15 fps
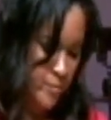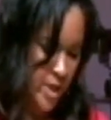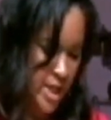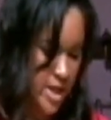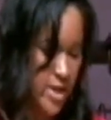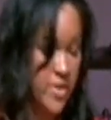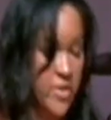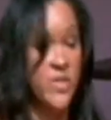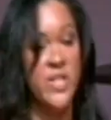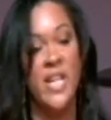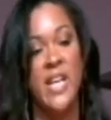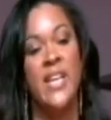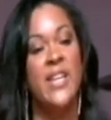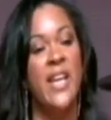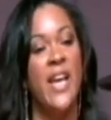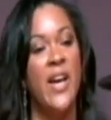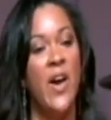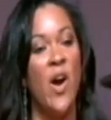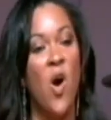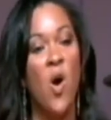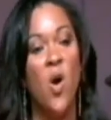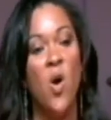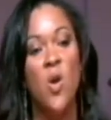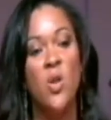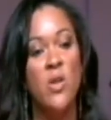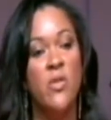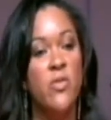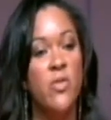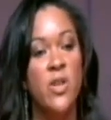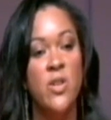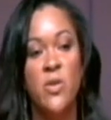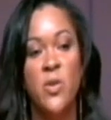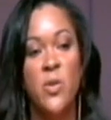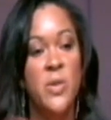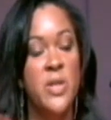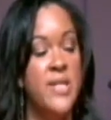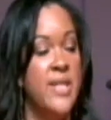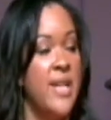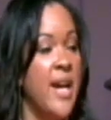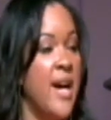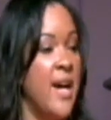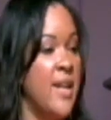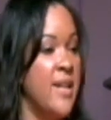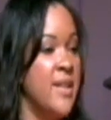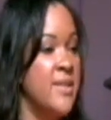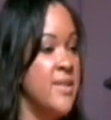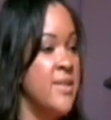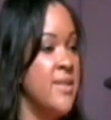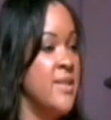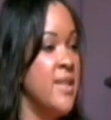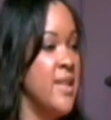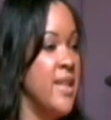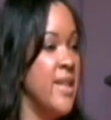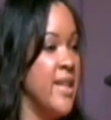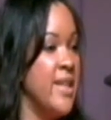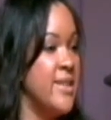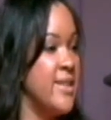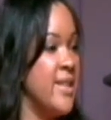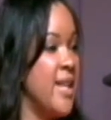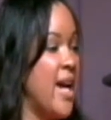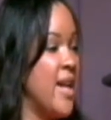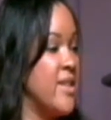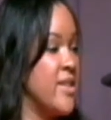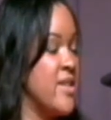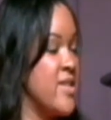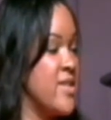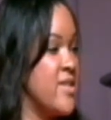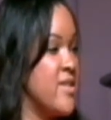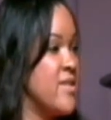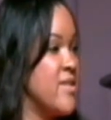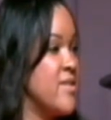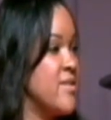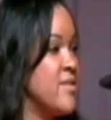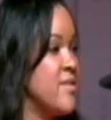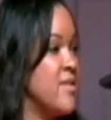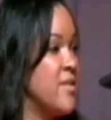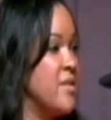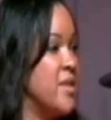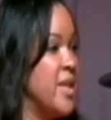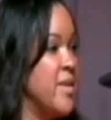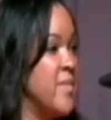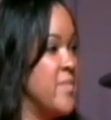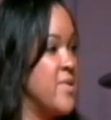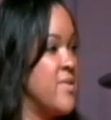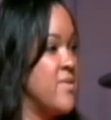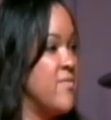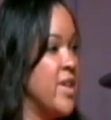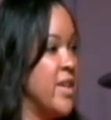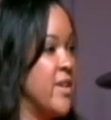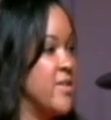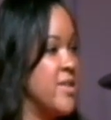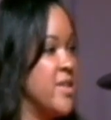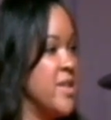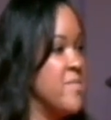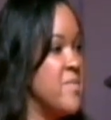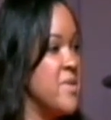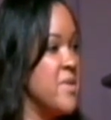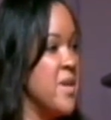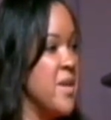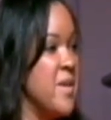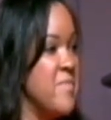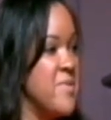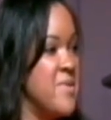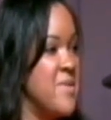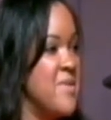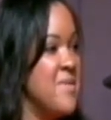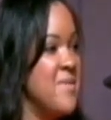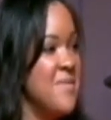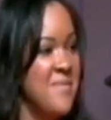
and understand that all of who is Dionna is not just lips, fingertips, and hips.